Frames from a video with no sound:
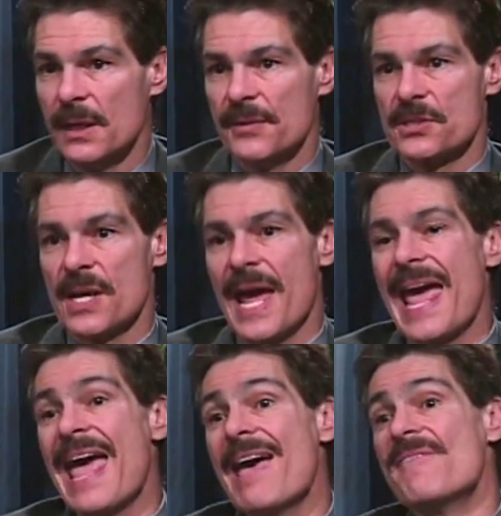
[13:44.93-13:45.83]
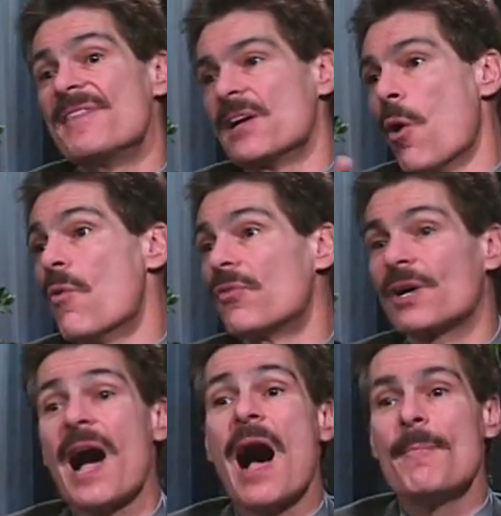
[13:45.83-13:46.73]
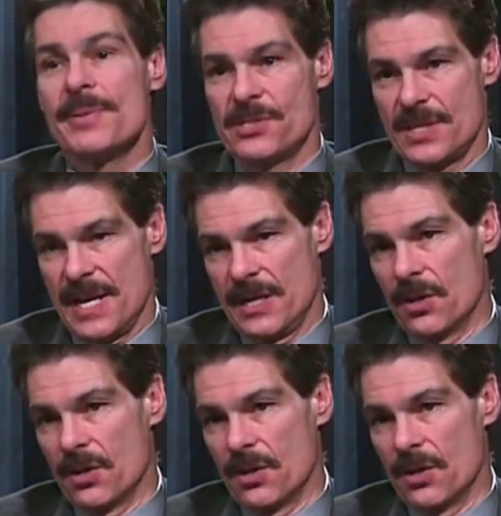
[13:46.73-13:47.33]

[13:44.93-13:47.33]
This heavy overcompensating